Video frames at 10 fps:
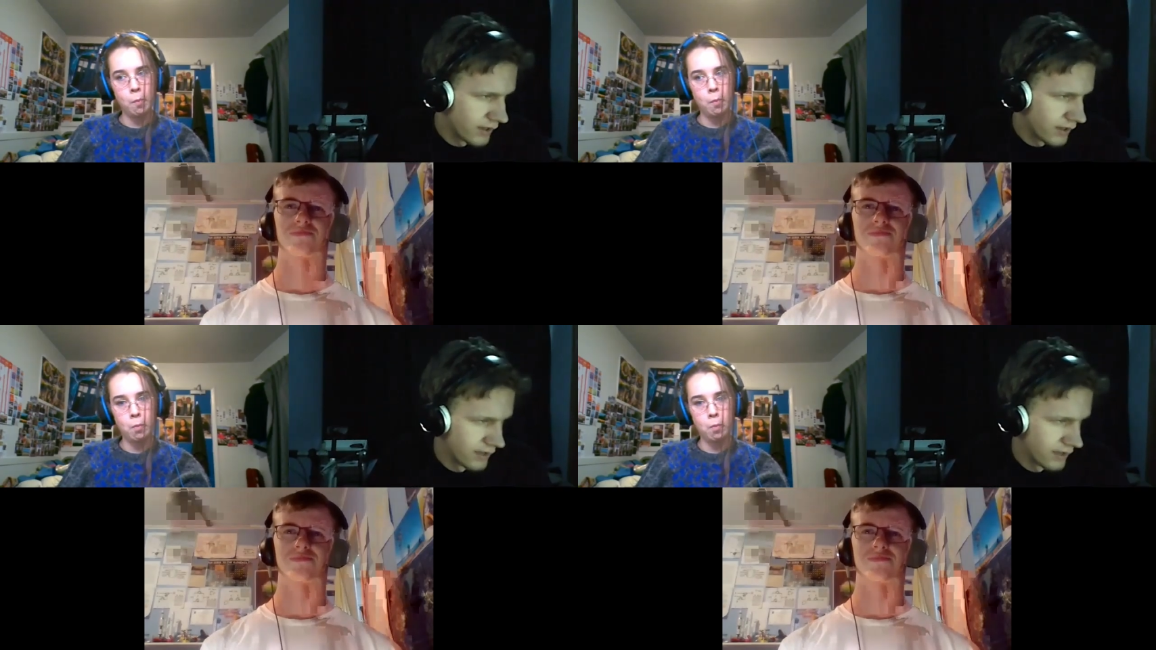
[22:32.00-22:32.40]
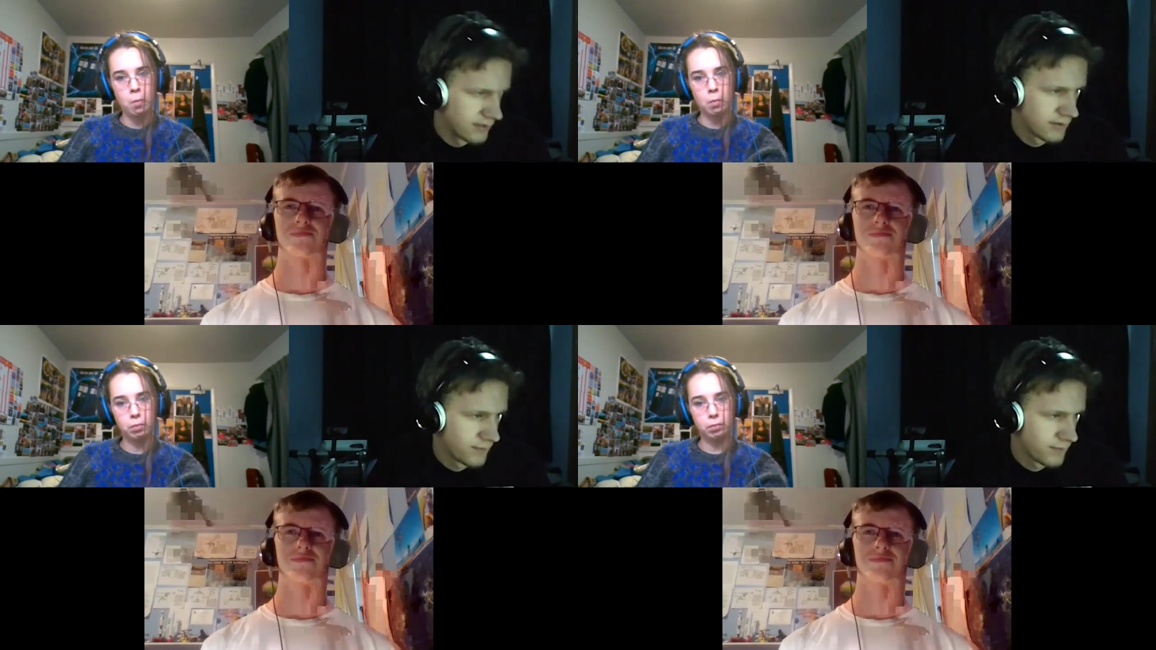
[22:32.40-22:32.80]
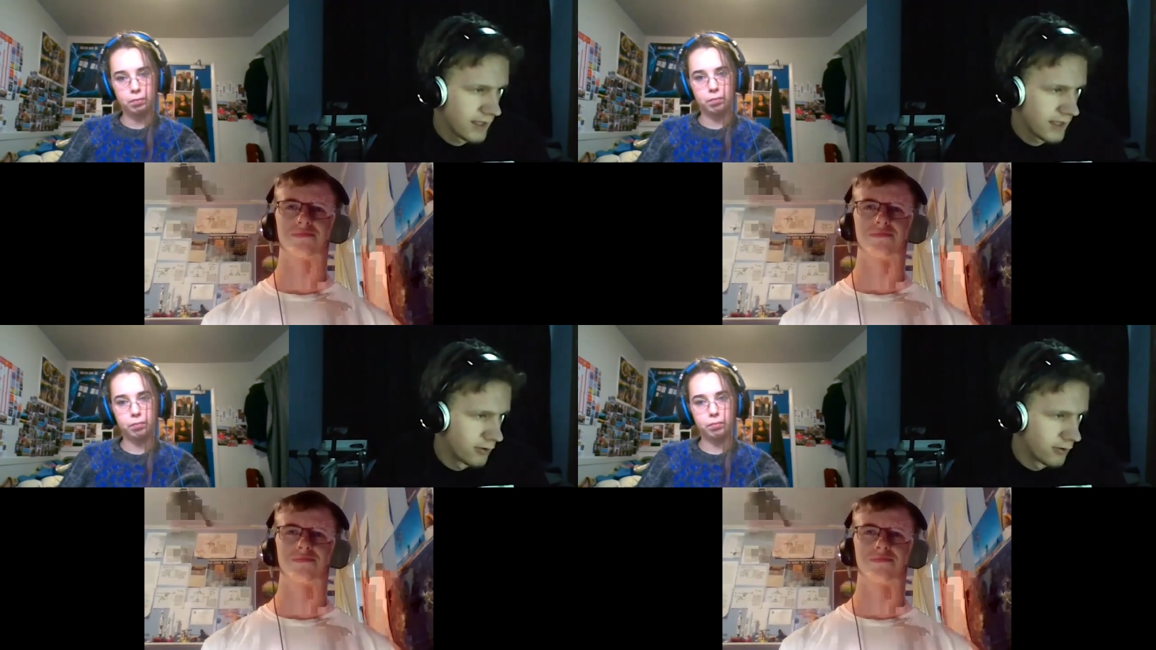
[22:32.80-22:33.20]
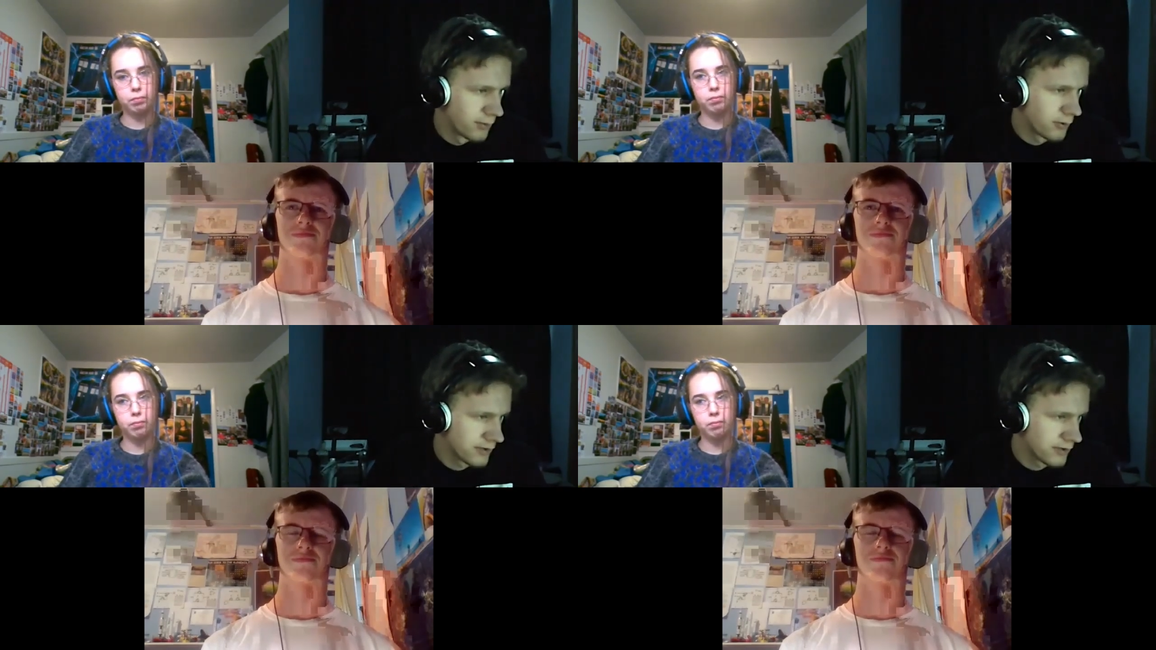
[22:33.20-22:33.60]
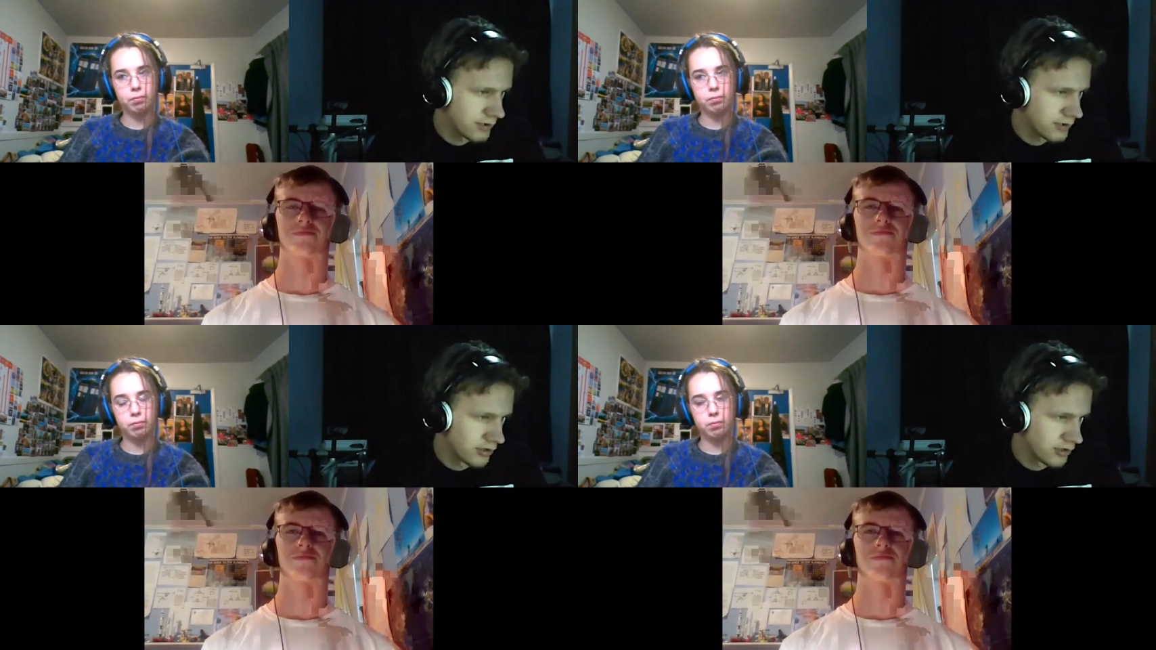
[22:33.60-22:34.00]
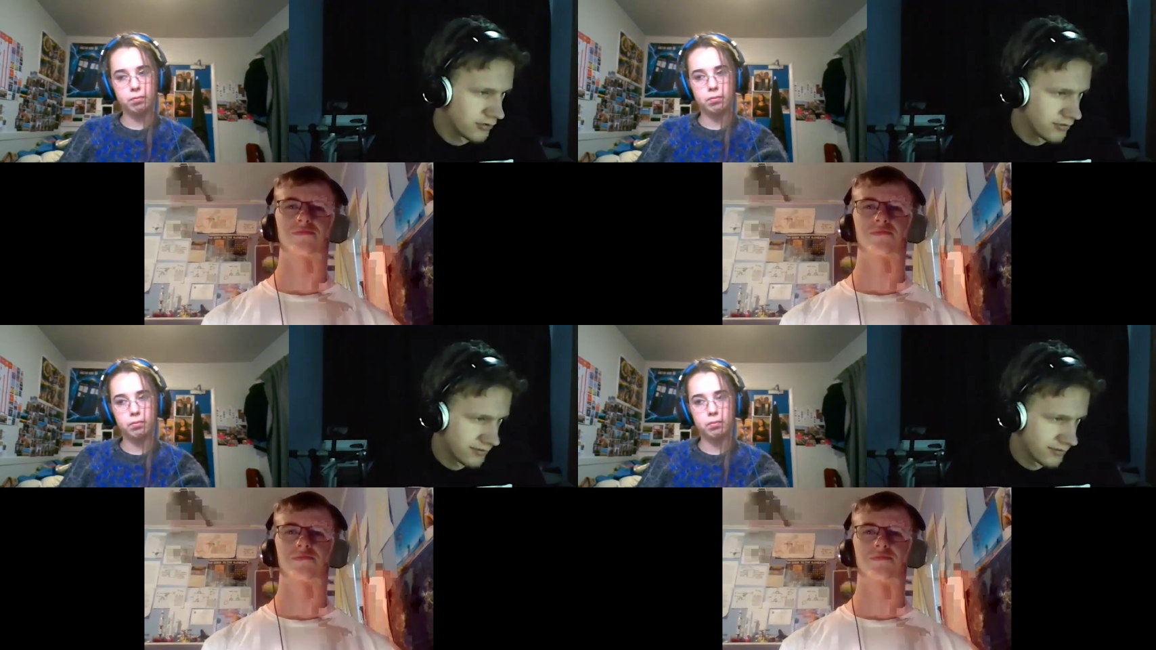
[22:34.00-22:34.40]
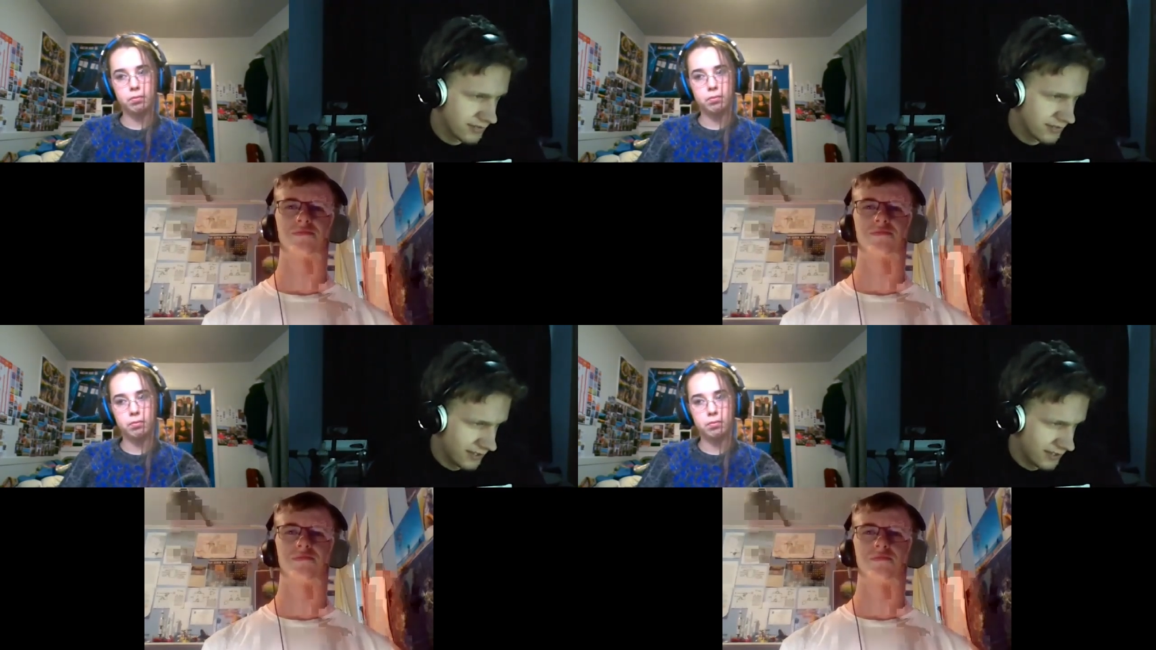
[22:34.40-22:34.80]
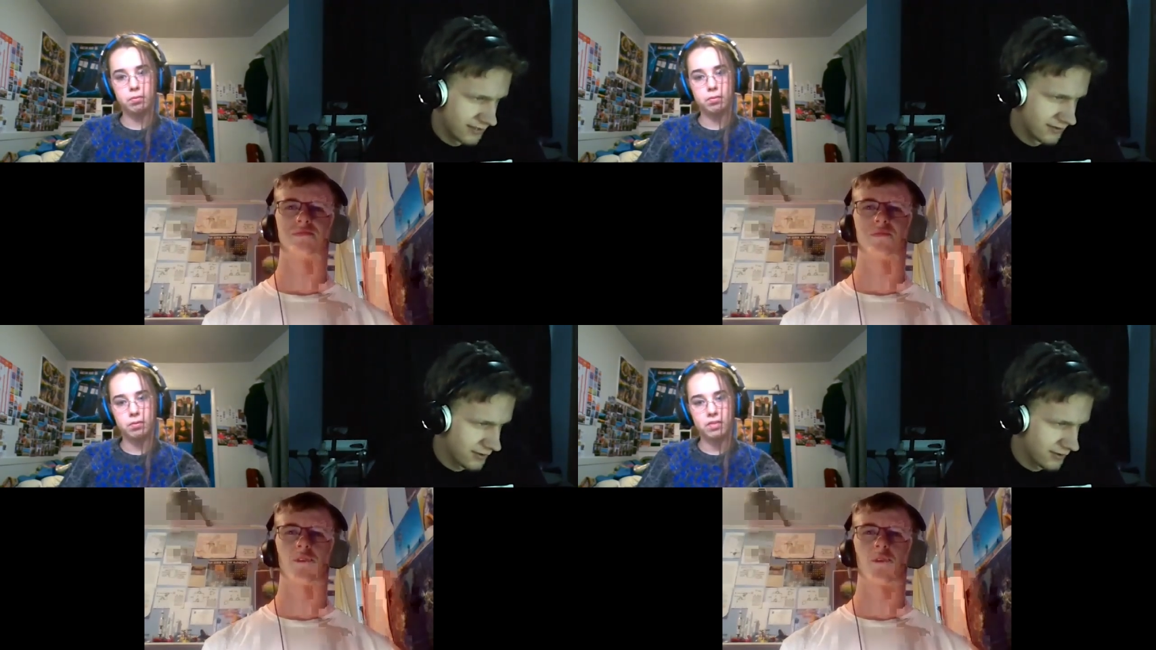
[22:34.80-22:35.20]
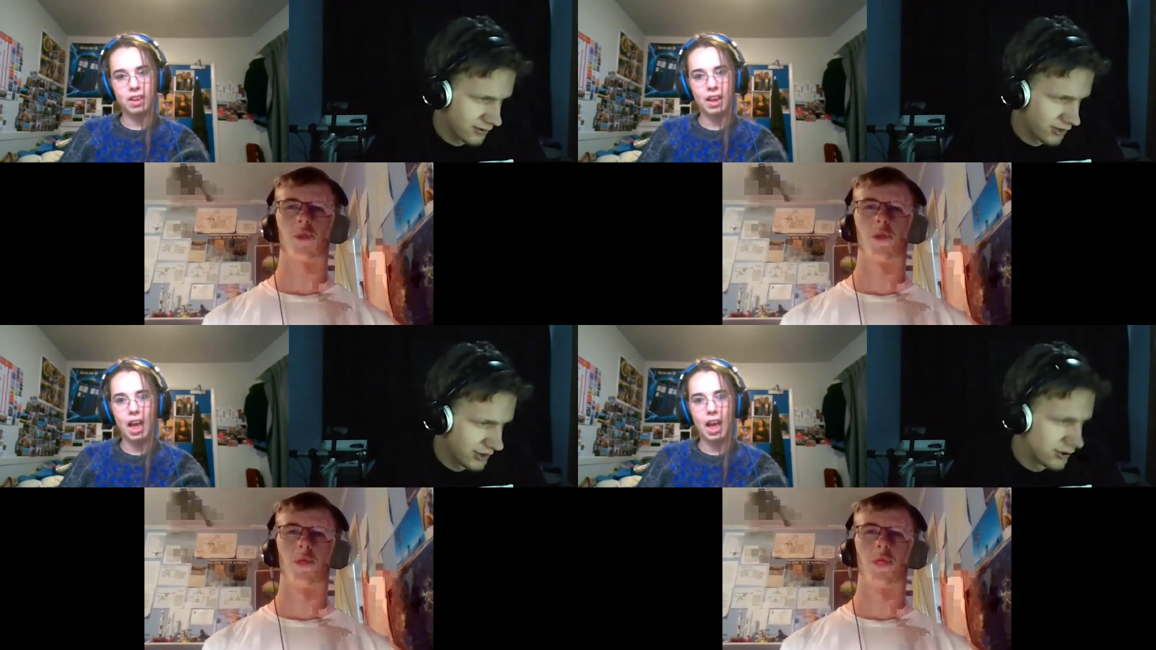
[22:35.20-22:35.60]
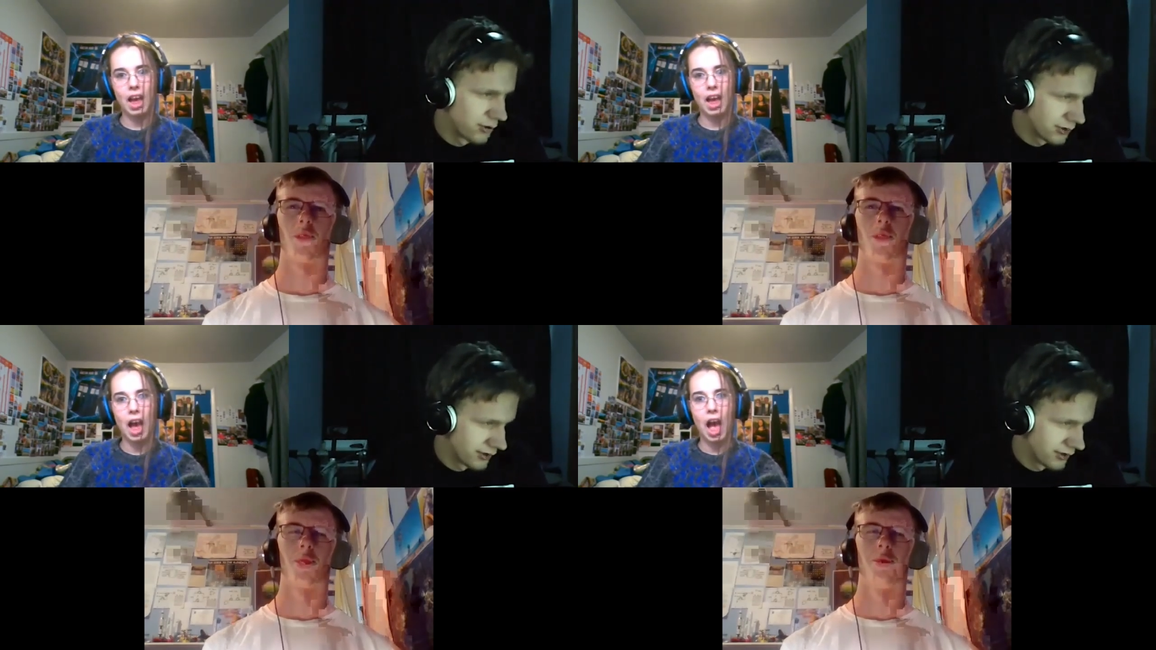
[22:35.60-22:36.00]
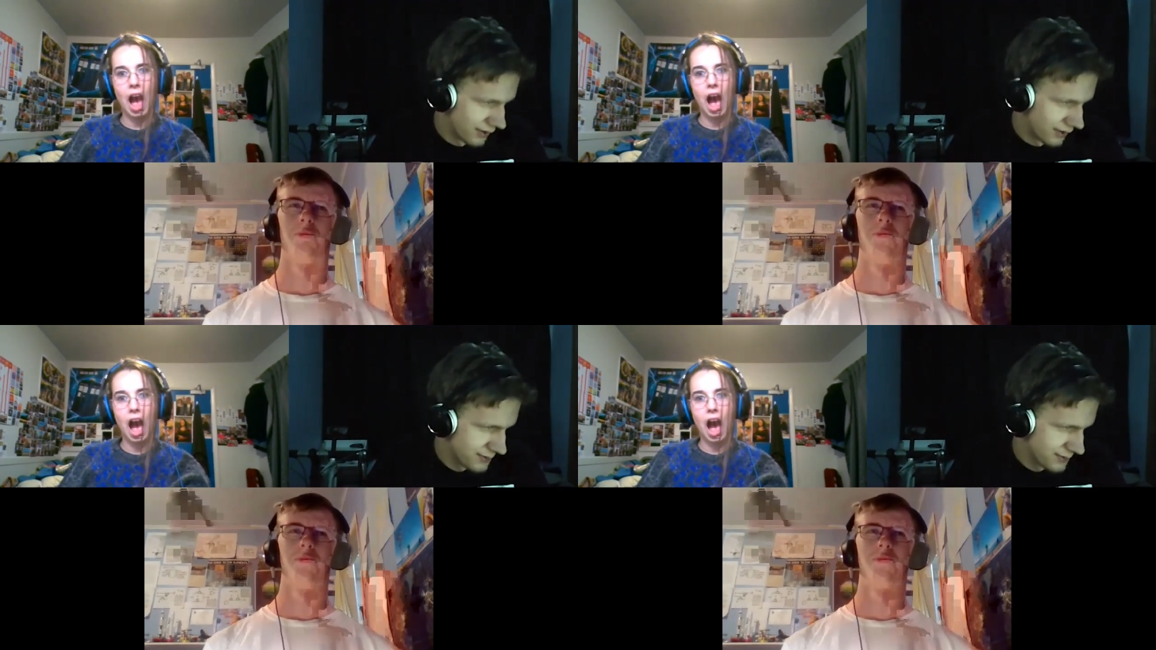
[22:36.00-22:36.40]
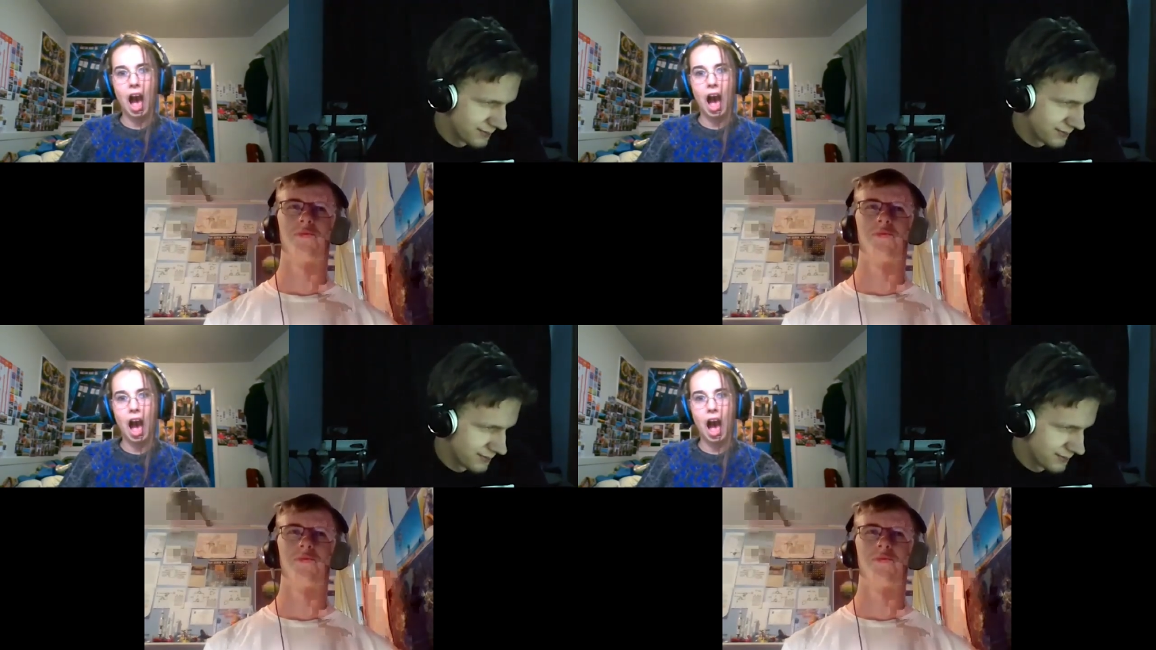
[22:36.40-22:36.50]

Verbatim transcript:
Speaker 1: heart. He reportedly couldn't resist a taste, so he gobbled it up.